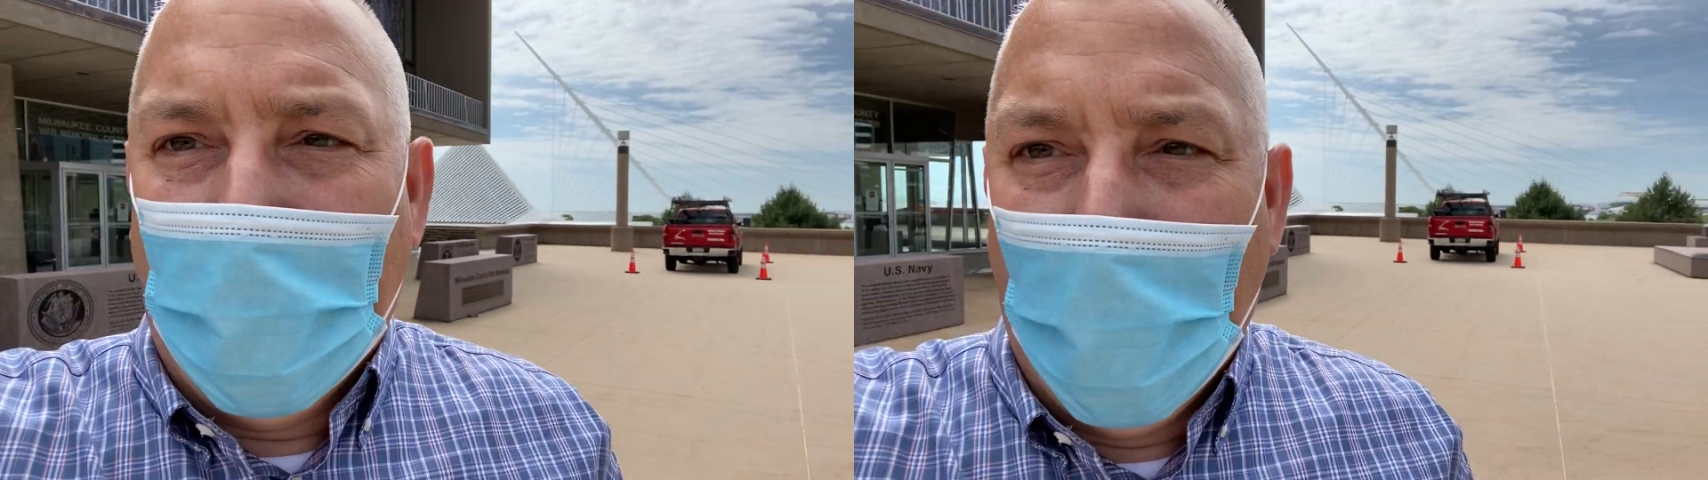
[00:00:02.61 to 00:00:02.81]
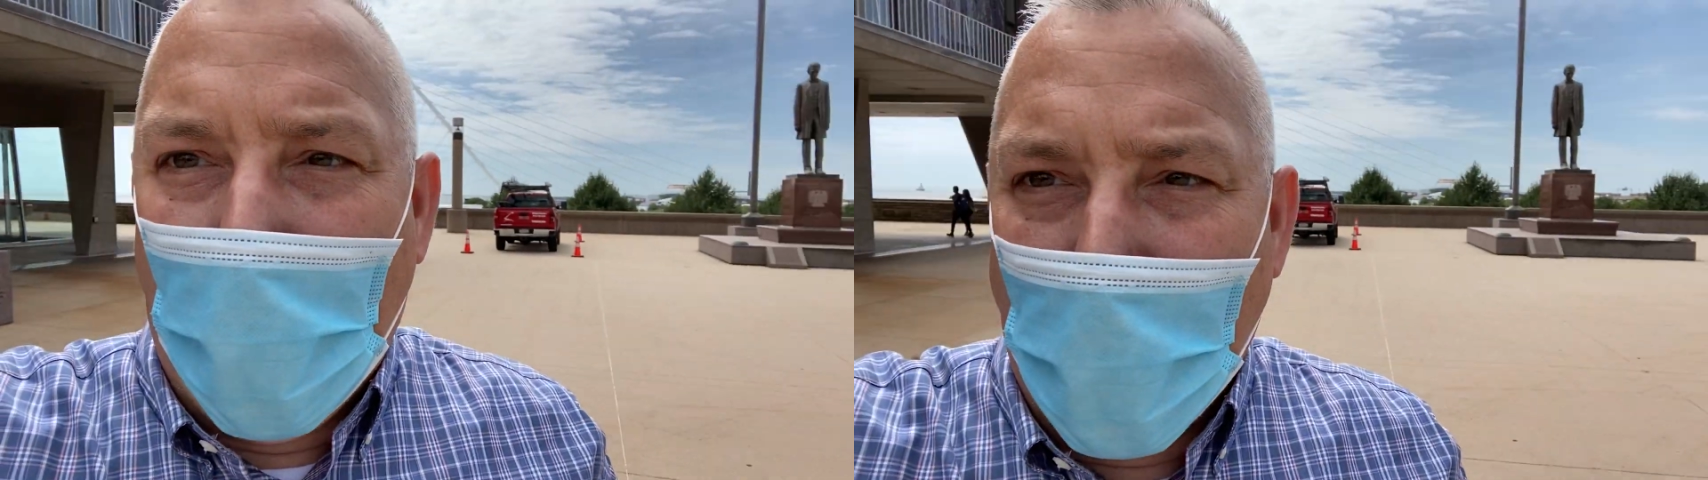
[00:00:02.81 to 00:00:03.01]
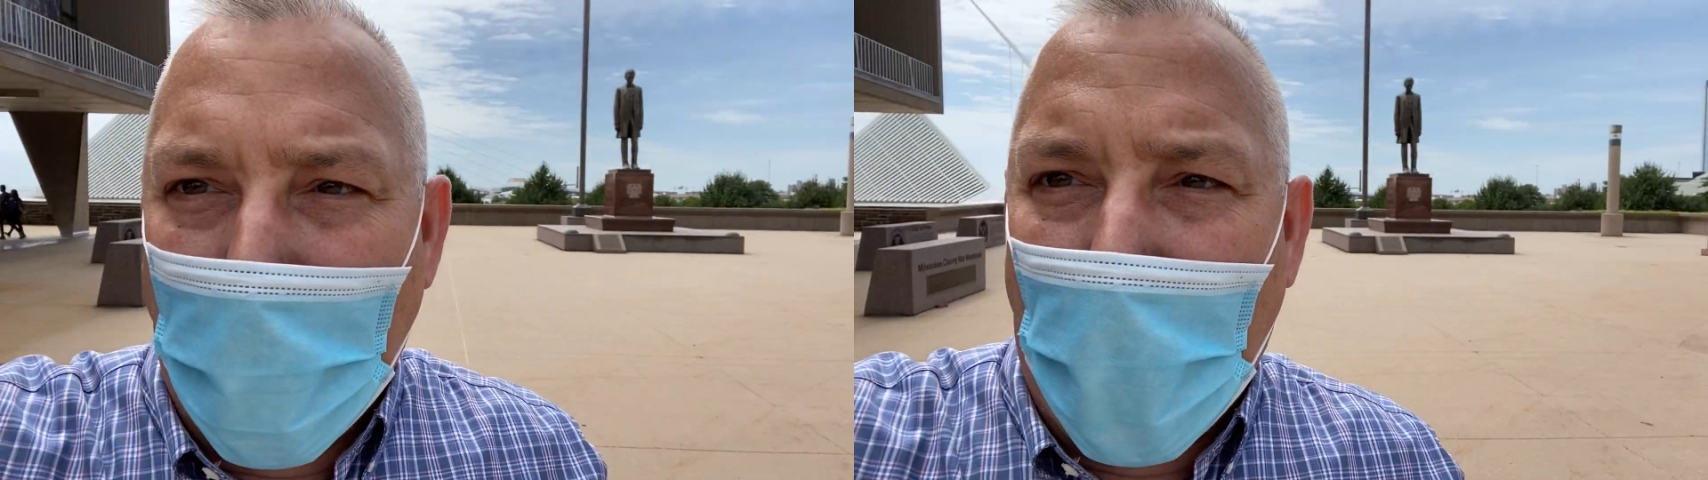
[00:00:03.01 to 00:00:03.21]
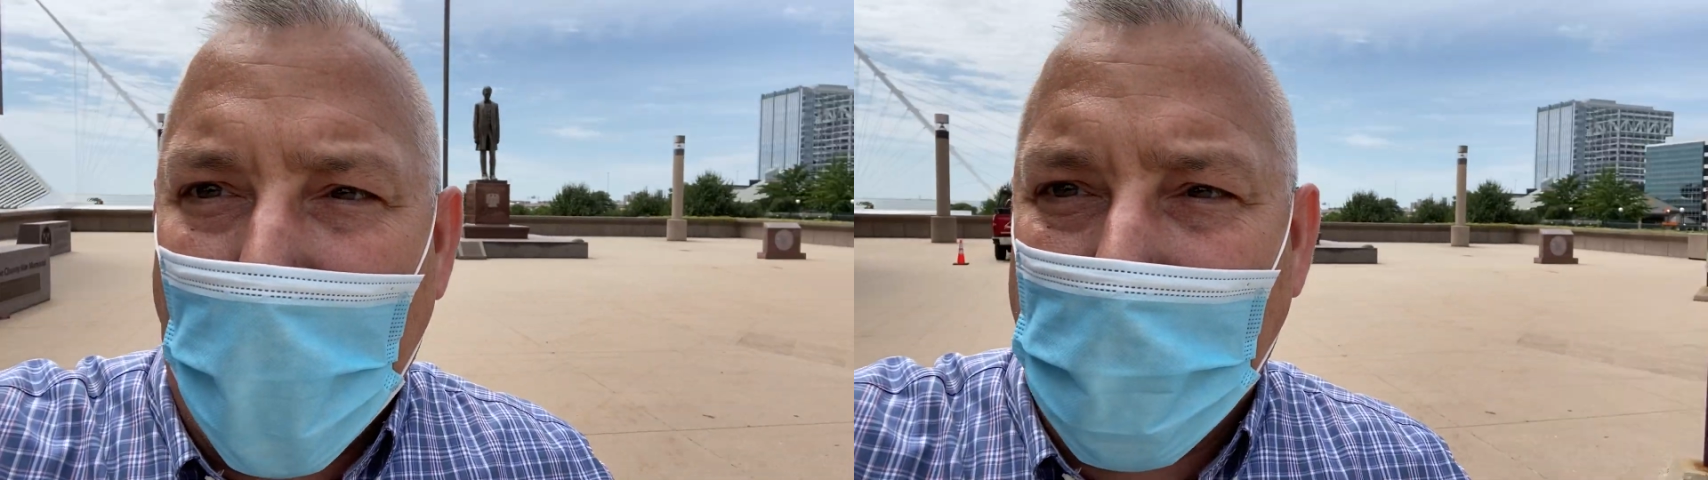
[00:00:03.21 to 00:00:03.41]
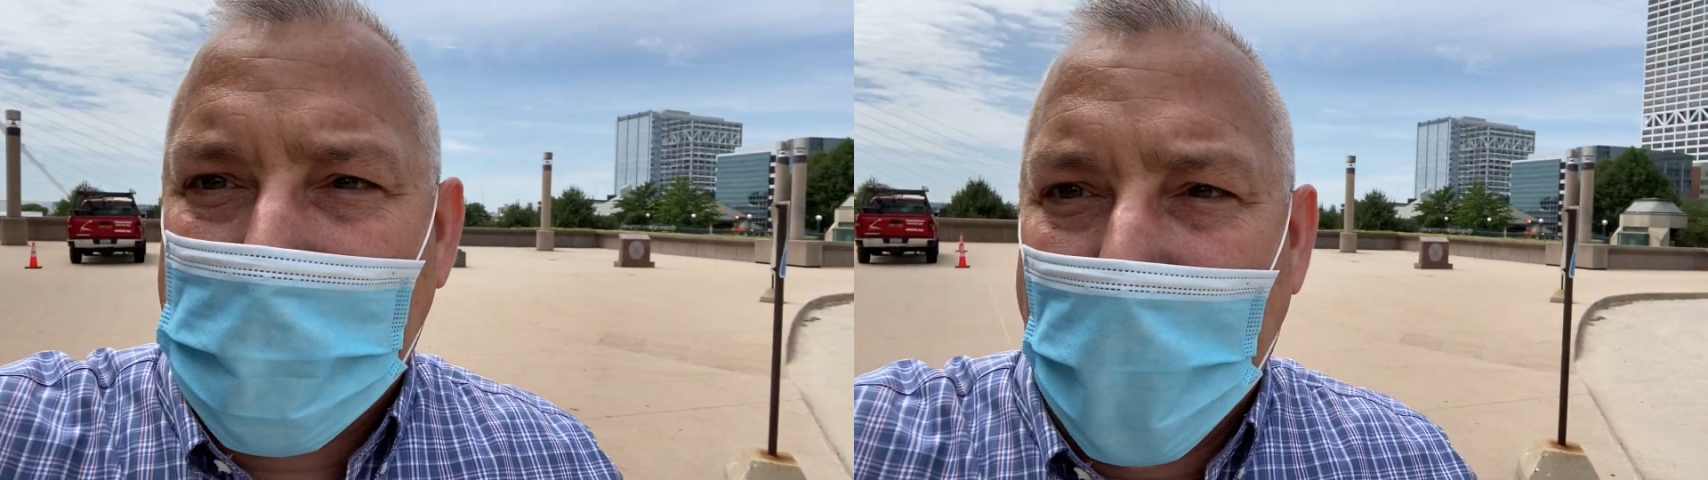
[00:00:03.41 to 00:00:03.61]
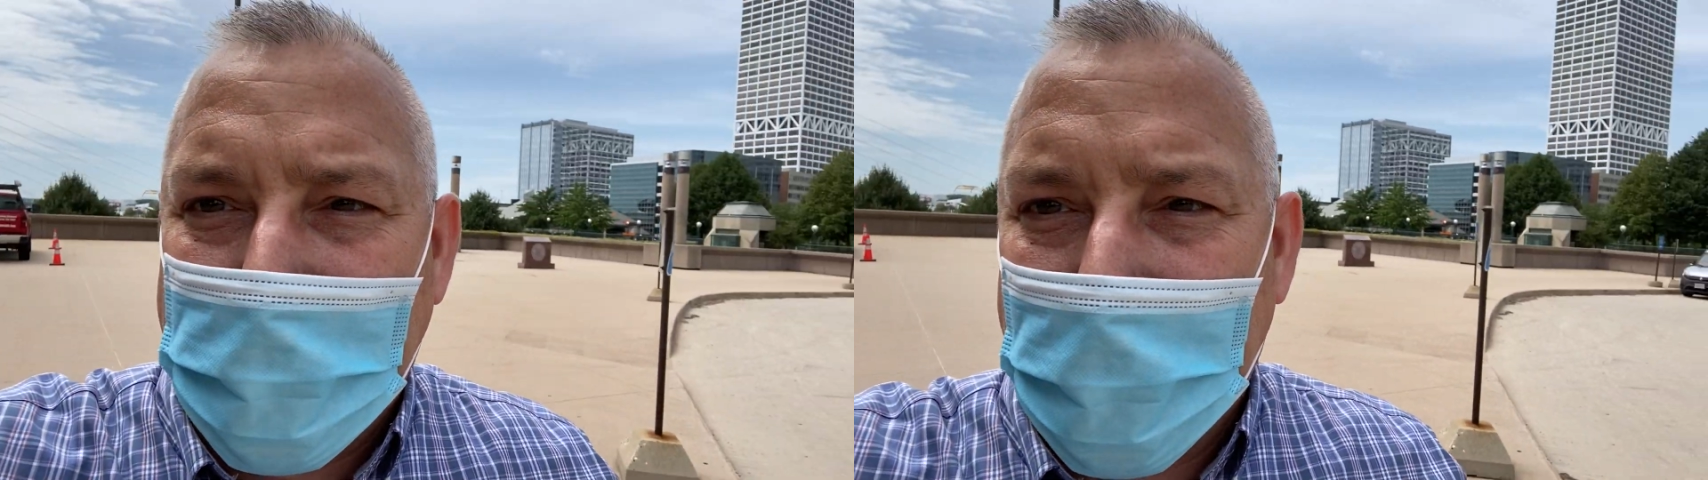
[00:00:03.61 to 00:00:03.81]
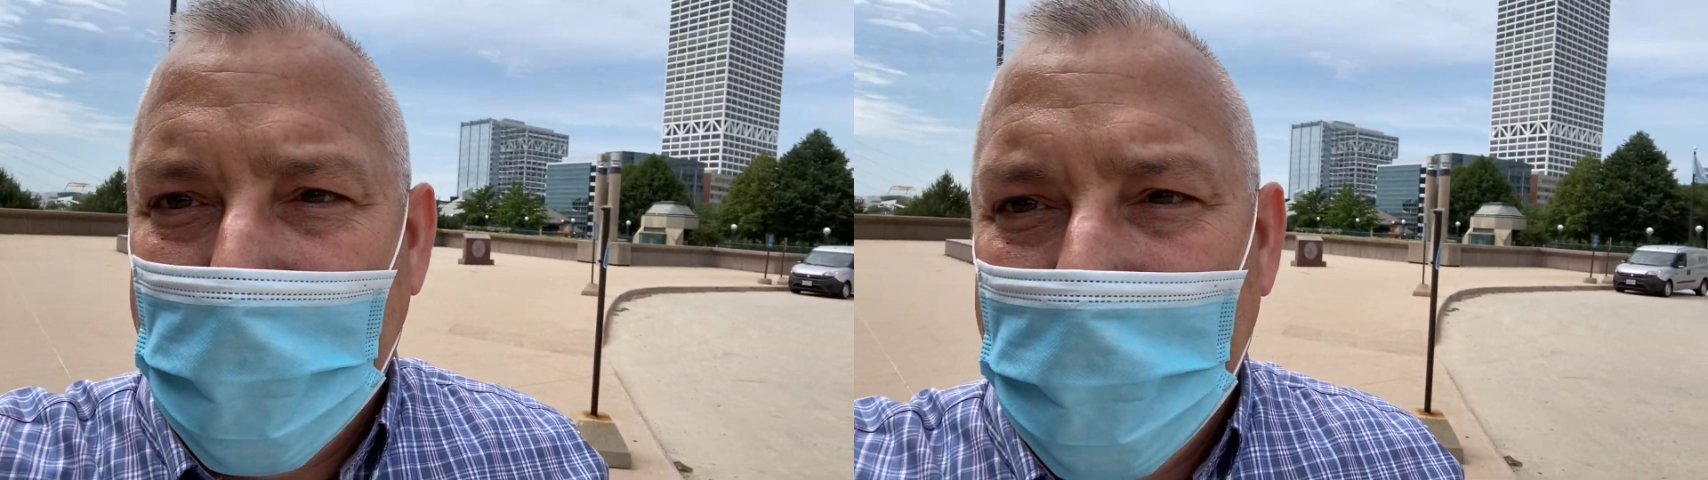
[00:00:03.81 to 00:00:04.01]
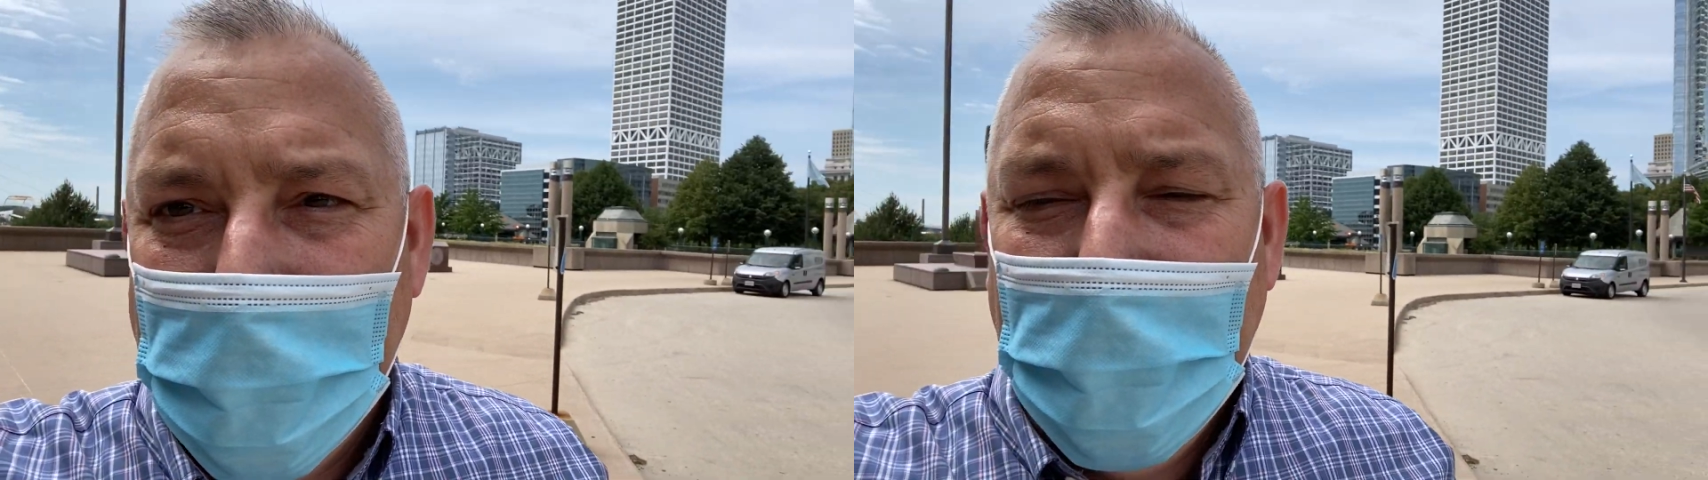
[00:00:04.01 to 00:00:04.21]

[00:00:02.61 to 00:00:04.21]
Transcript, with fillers: from the War Memorial Center.